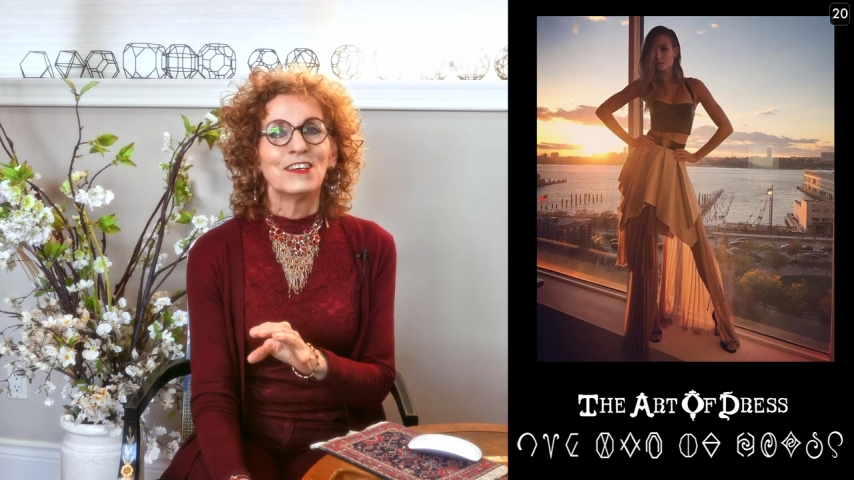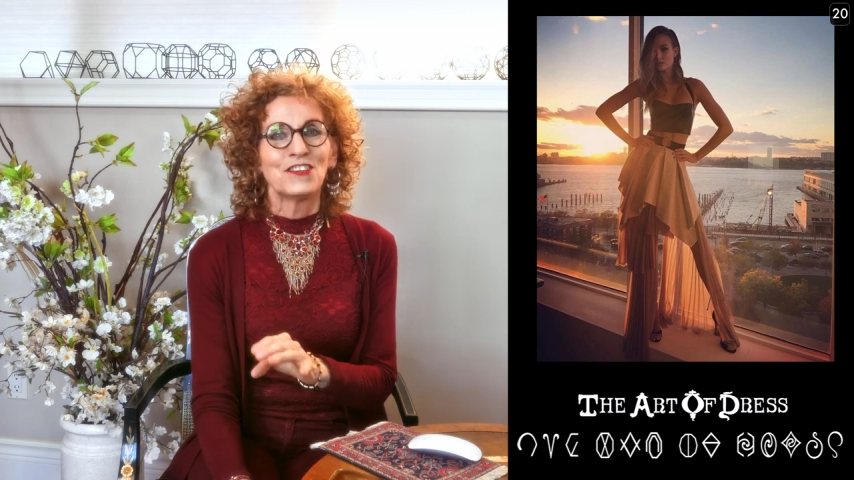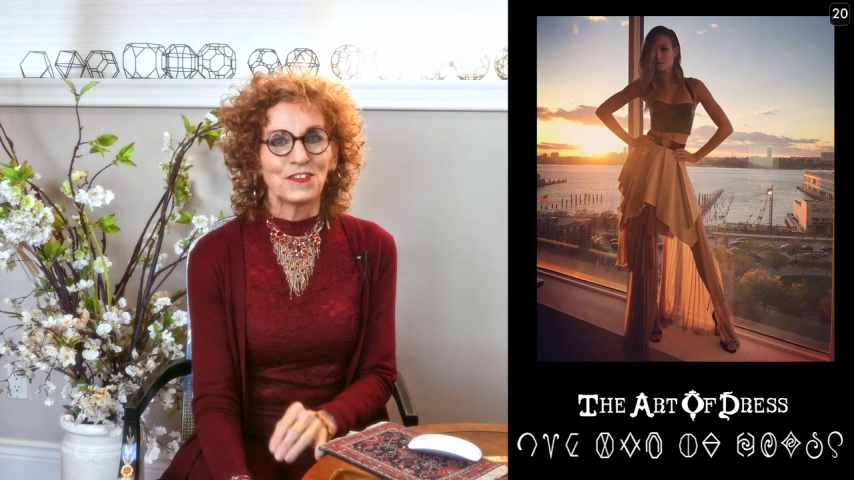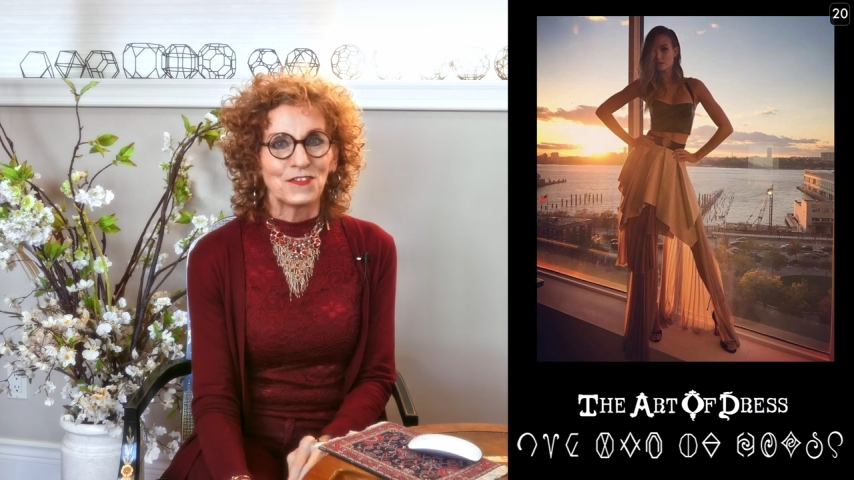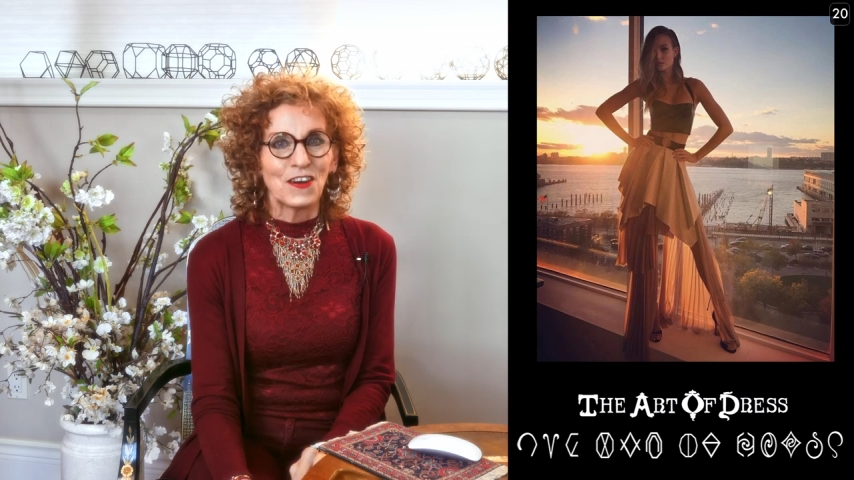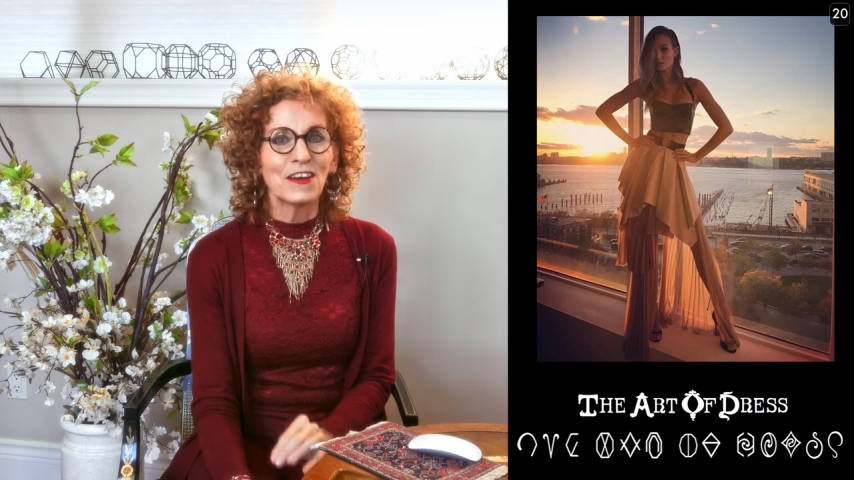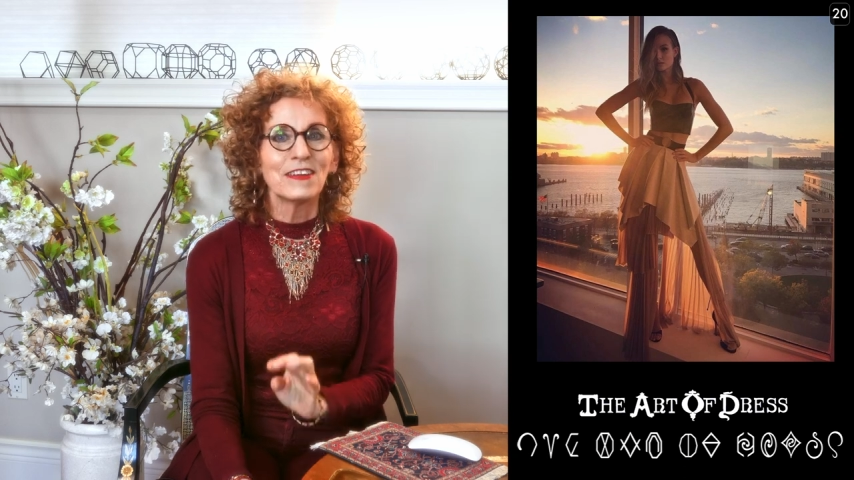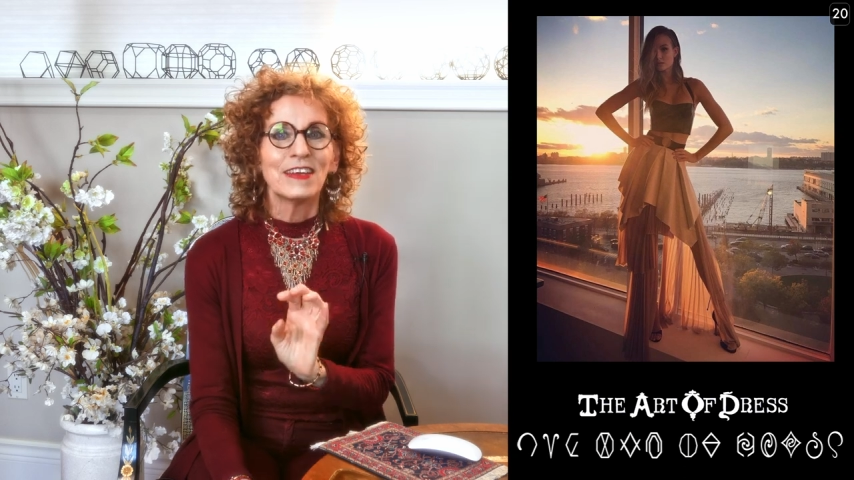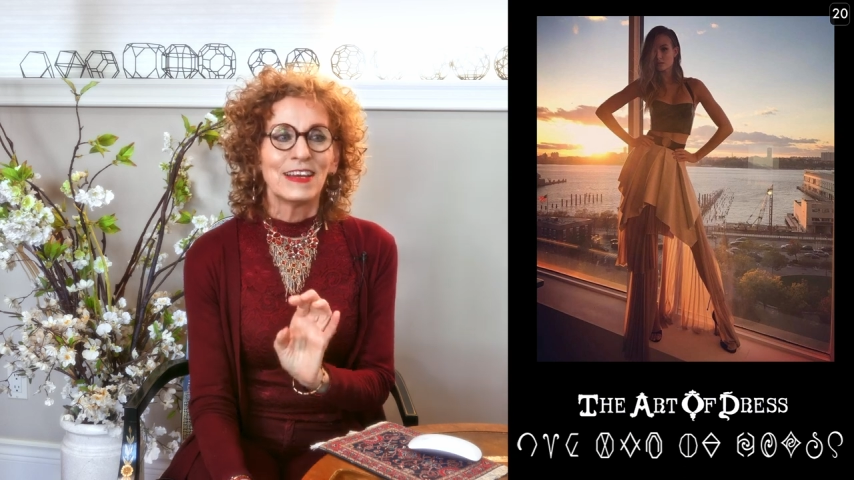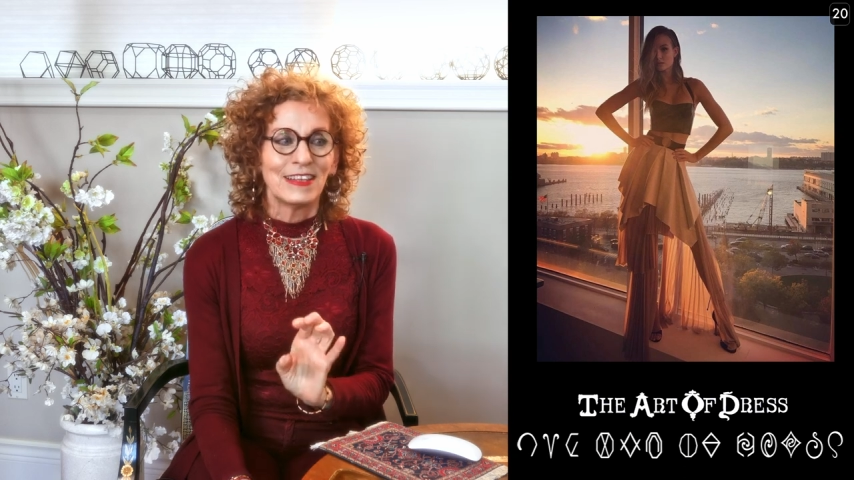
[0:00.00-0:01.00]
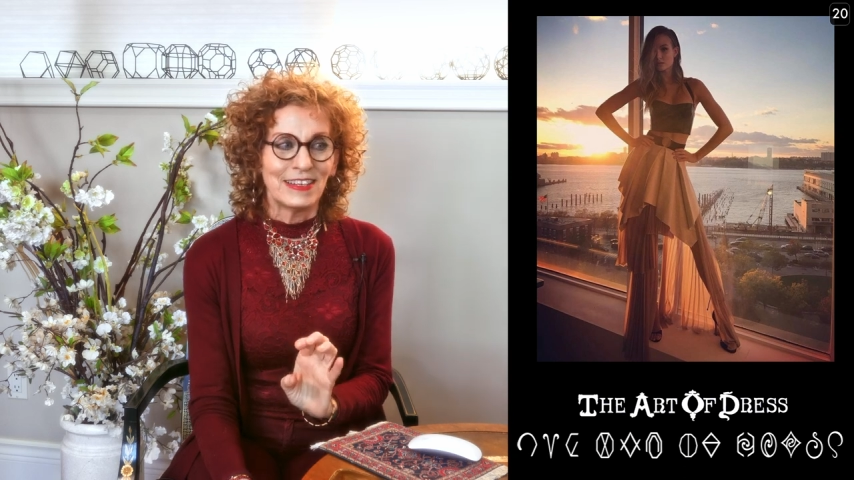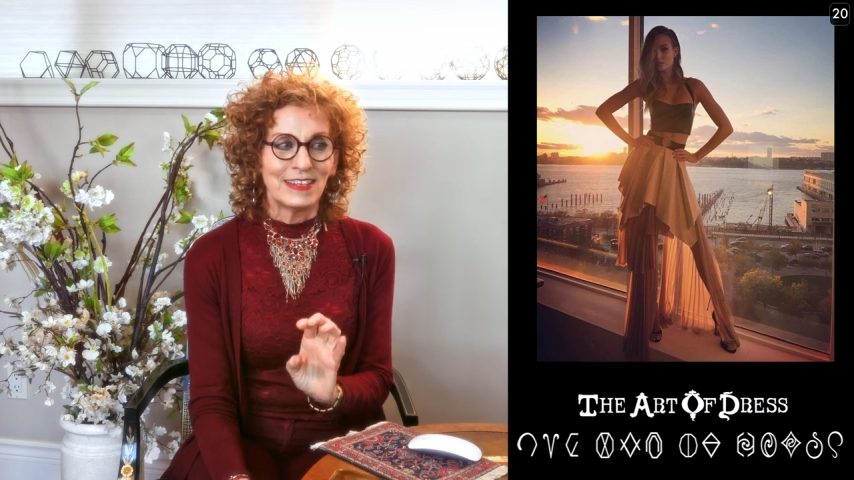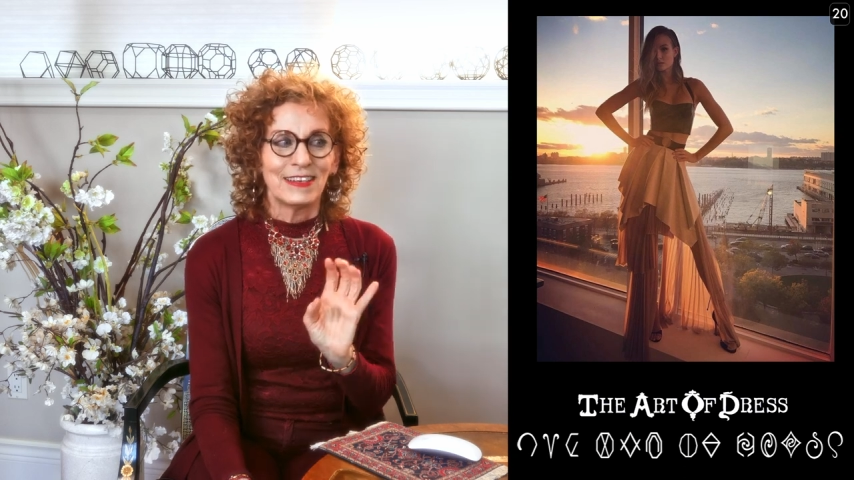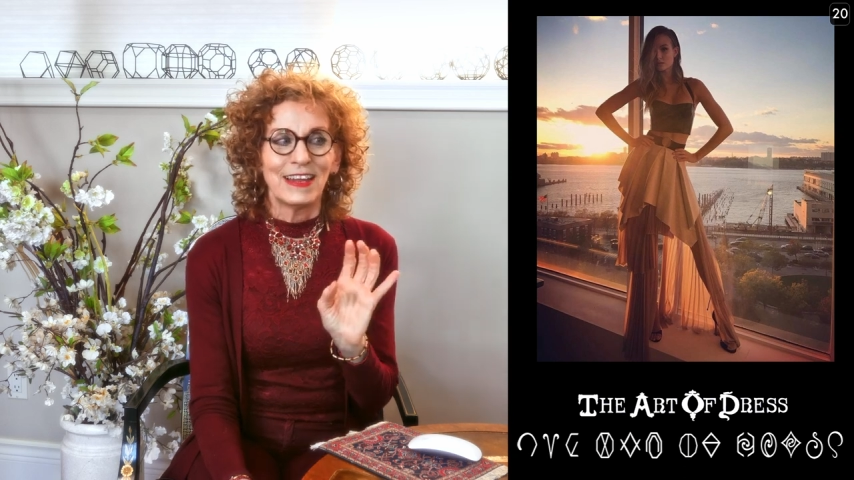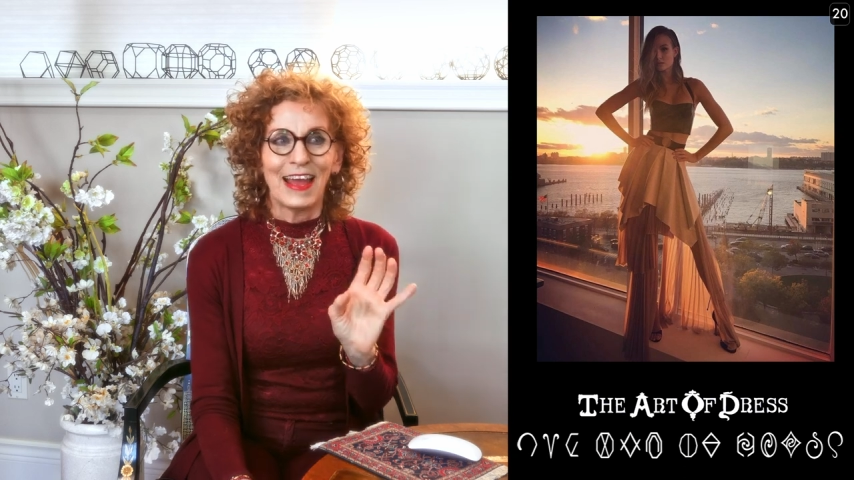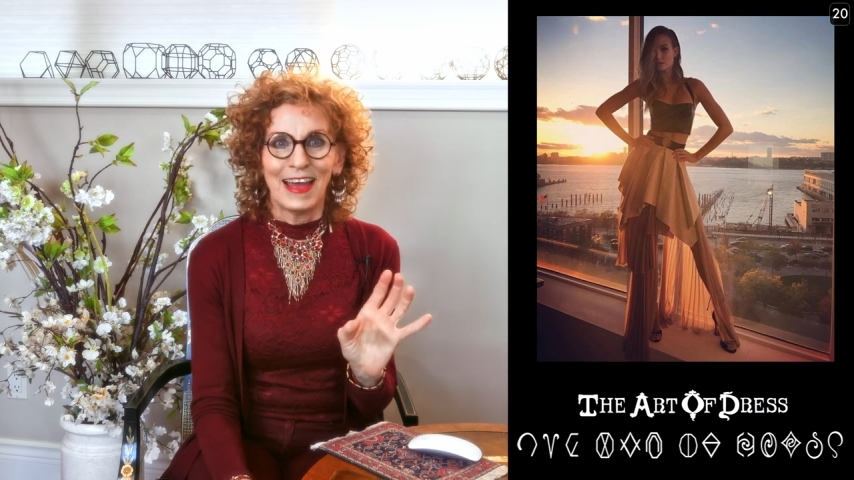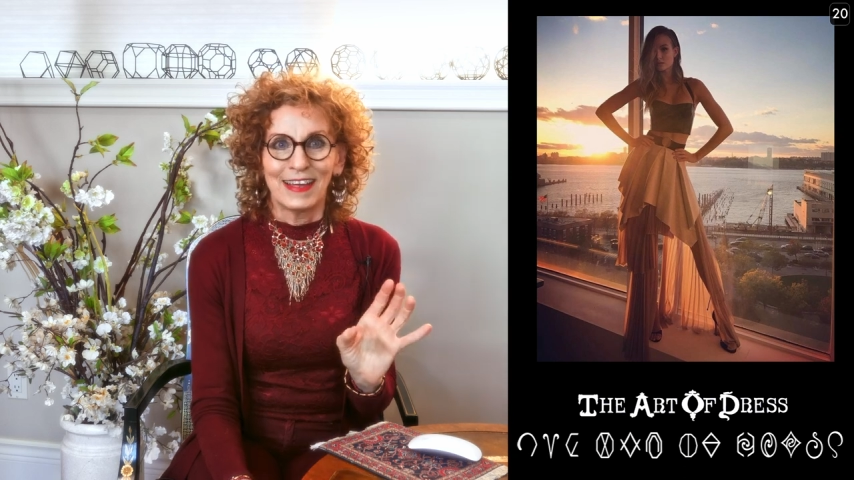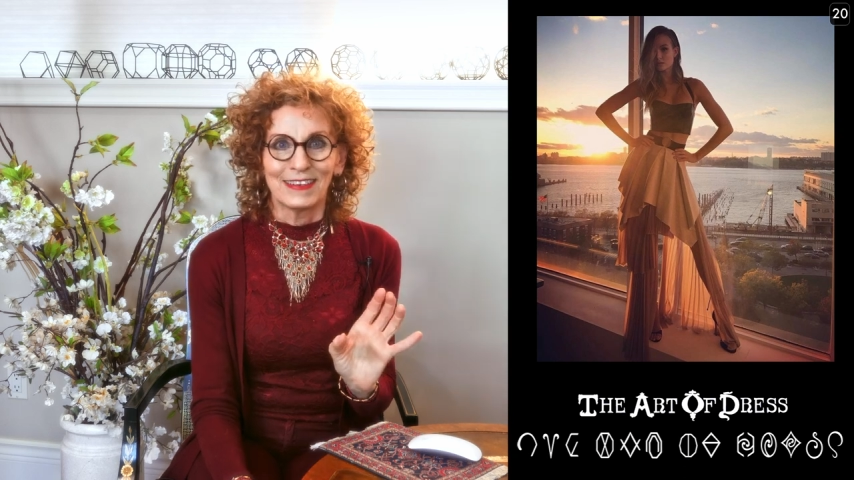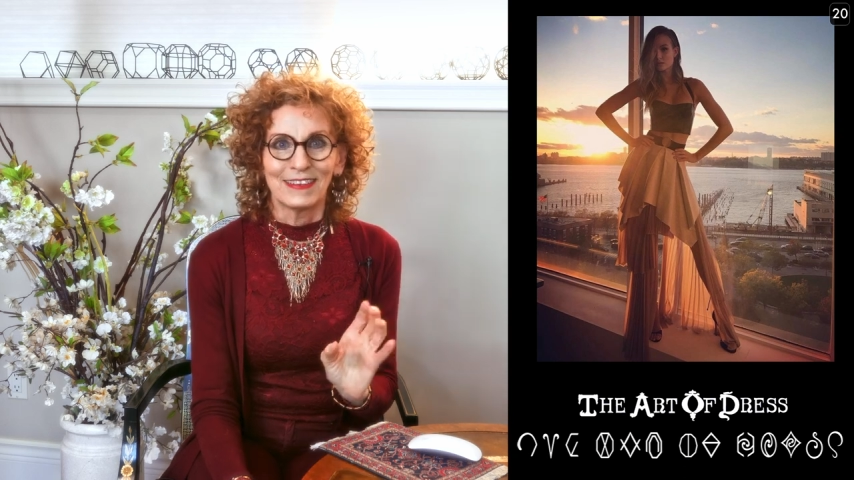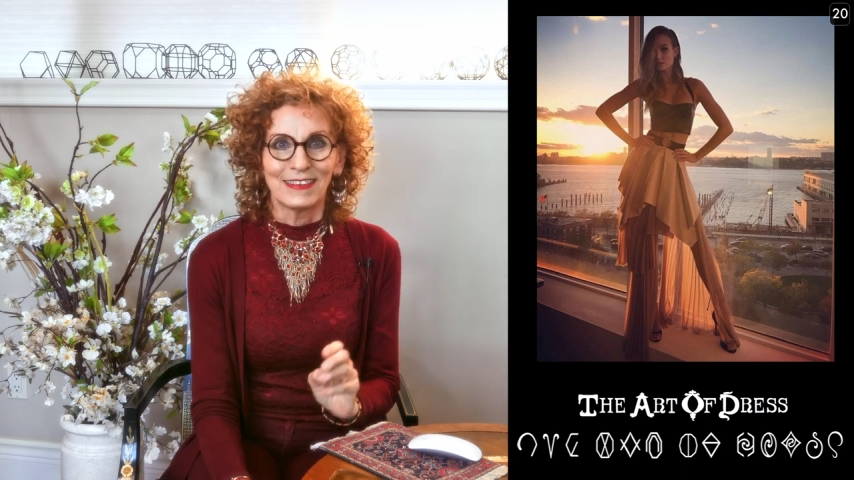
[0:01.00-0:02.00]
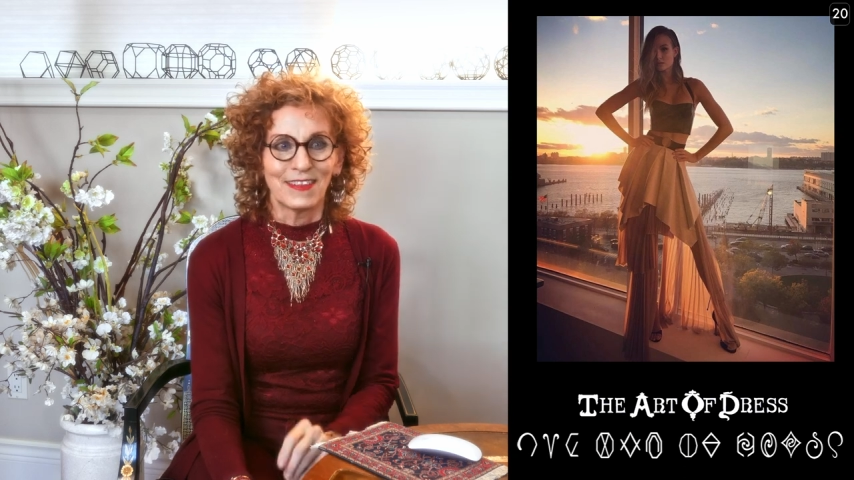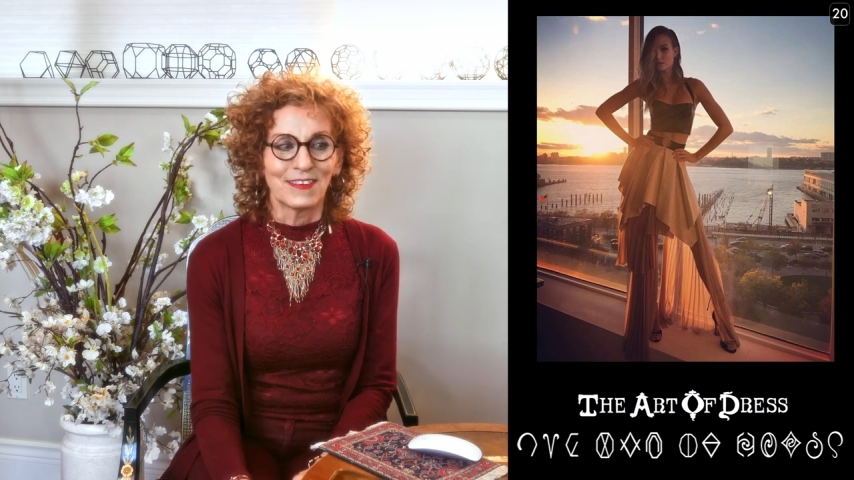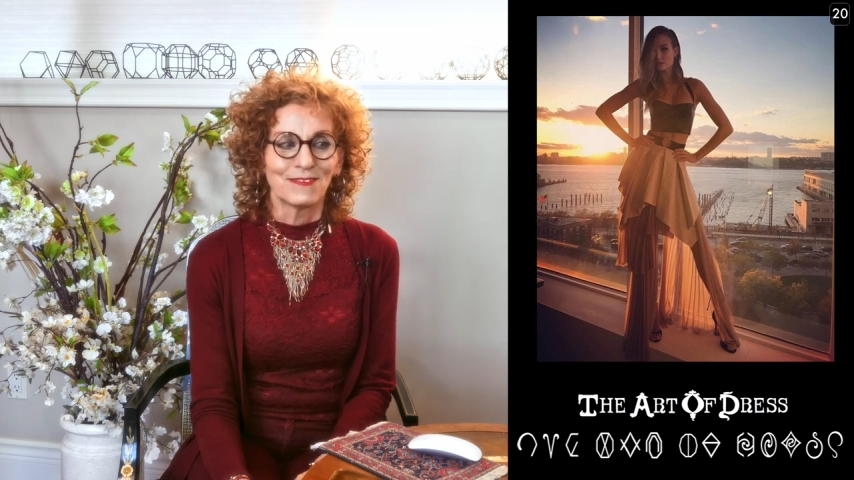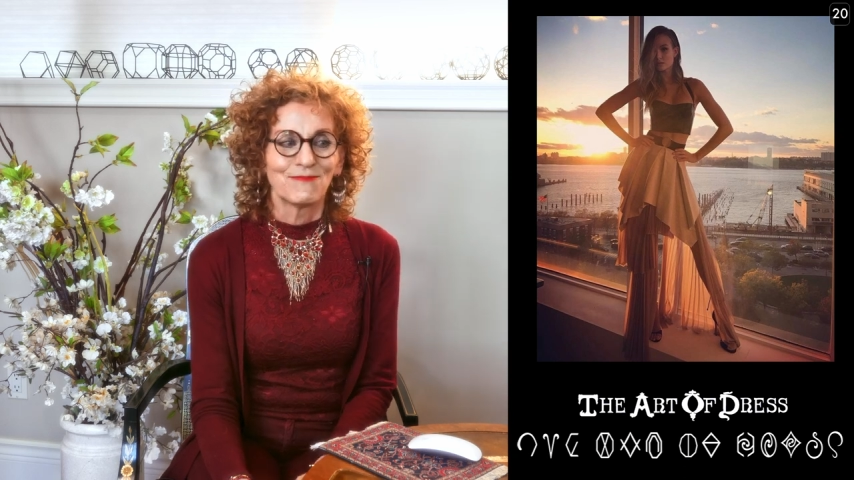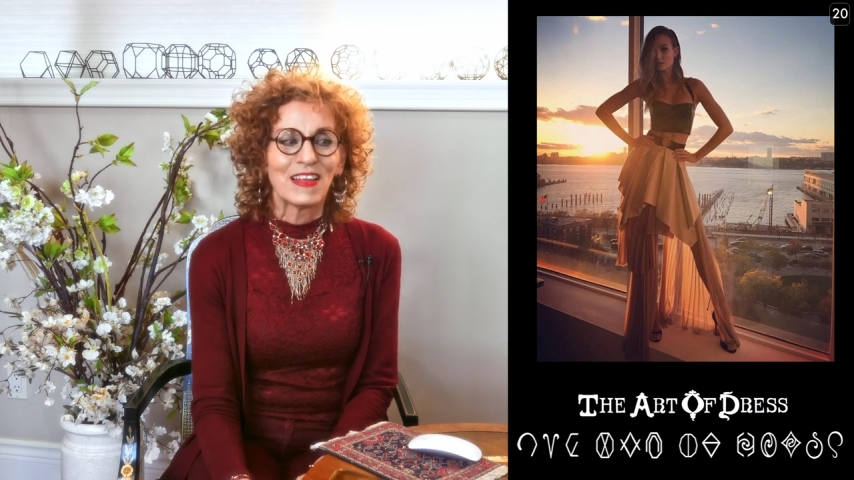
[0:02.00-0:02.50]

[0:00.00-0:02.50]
chiffon, linen, and leather.